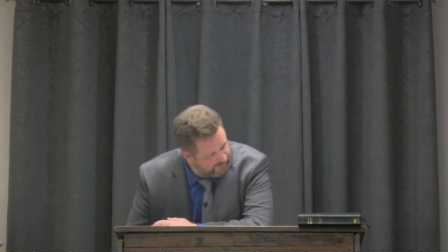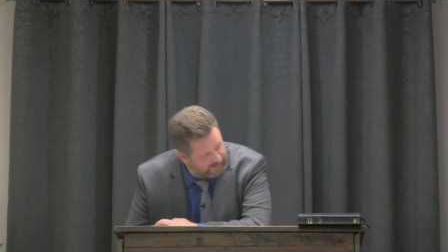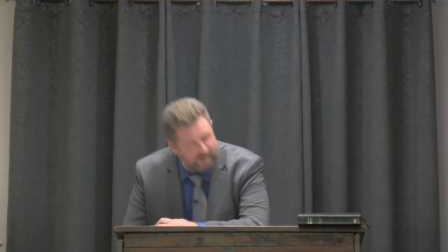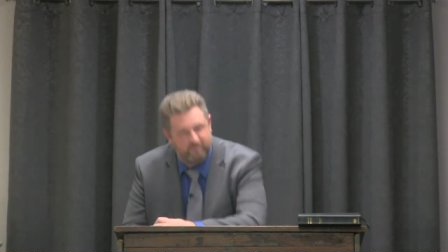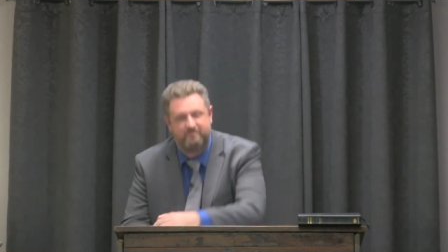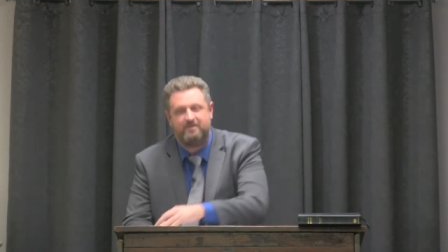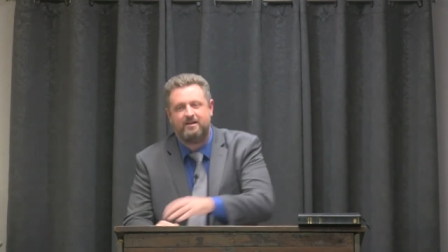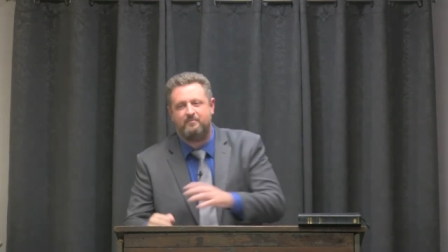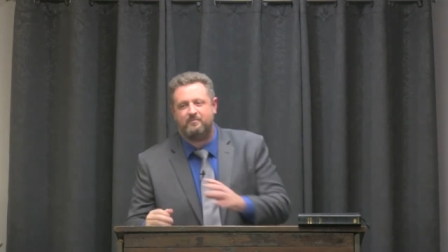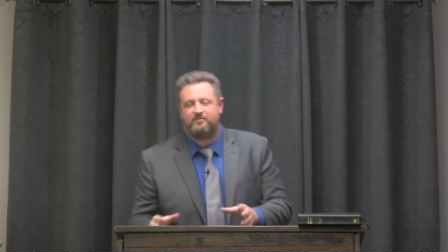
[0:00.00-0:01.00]
can't believe it.
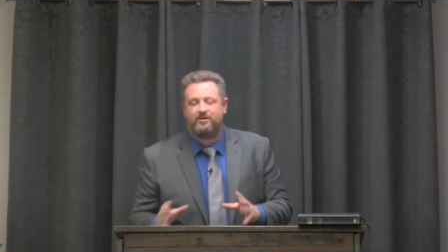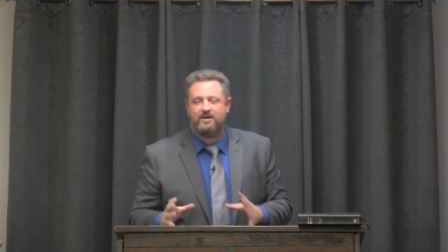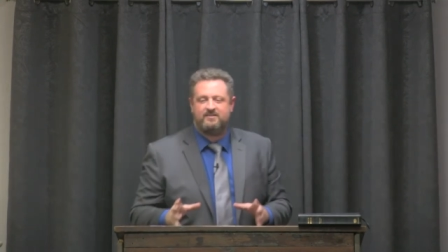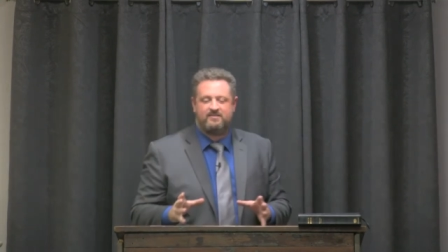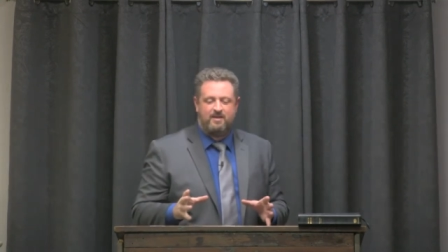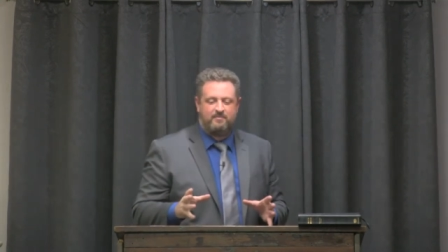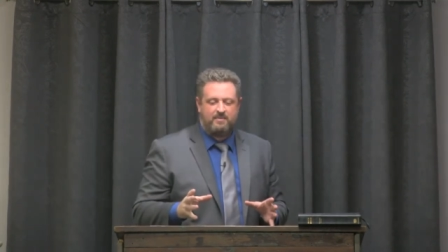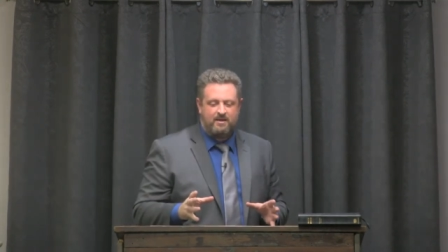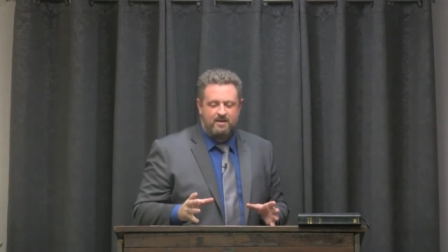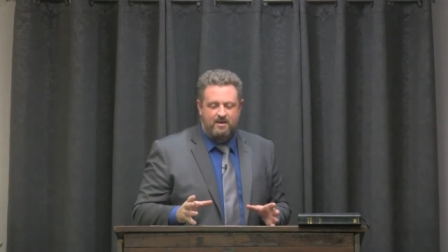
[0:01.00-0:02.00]
I'm forgetting his name.
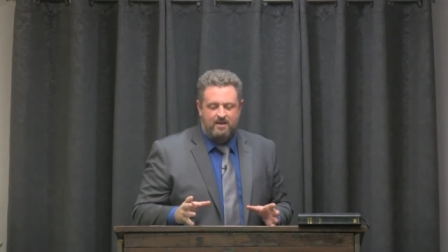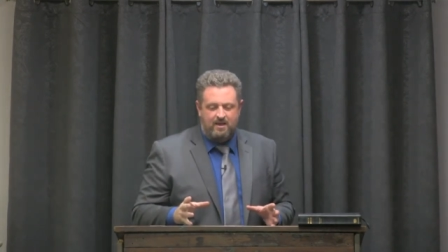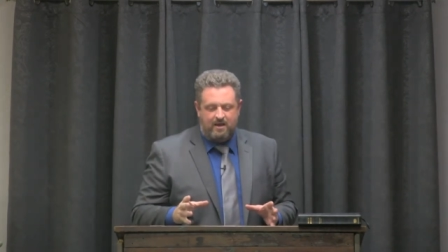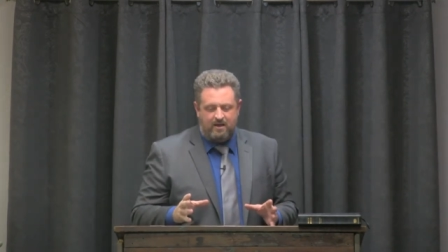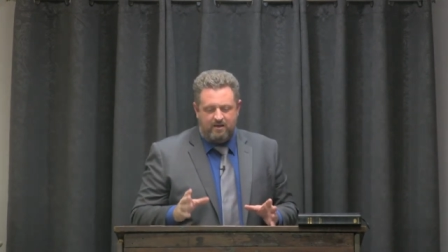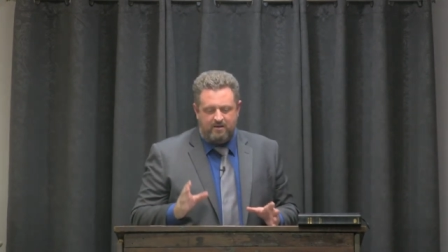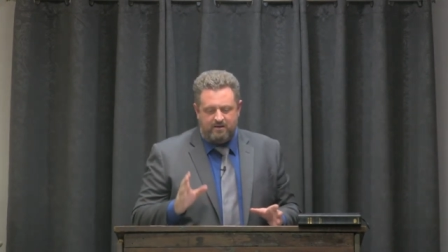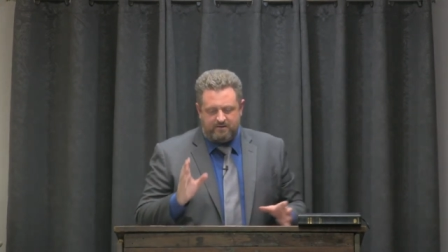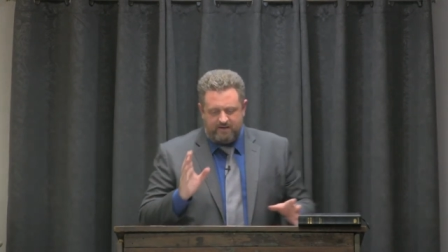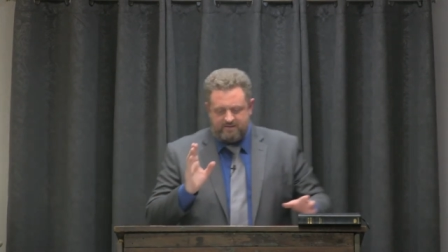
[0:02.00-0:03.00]

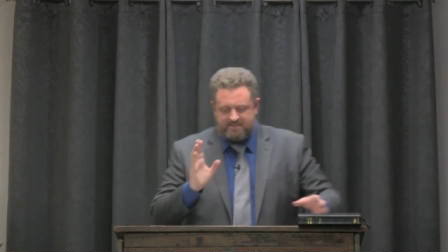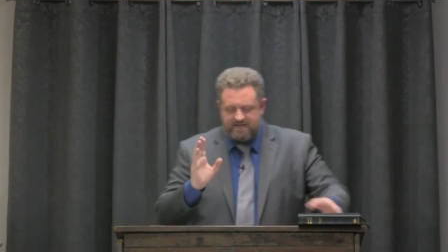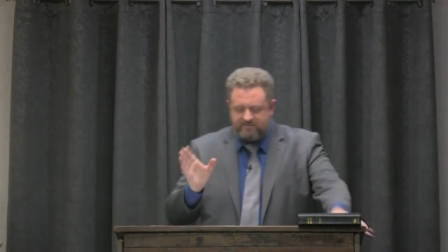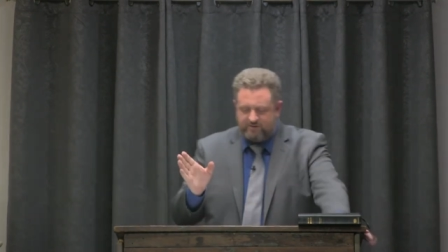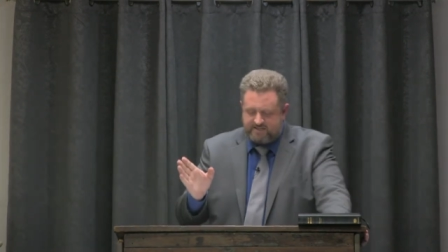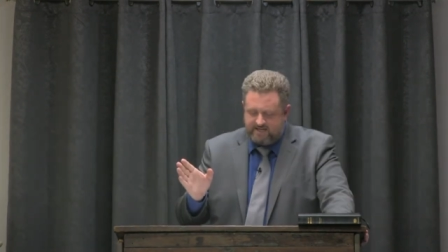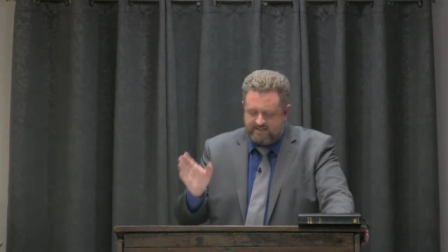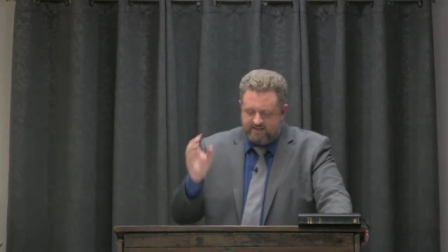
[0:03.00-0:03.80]
He says in verse 18,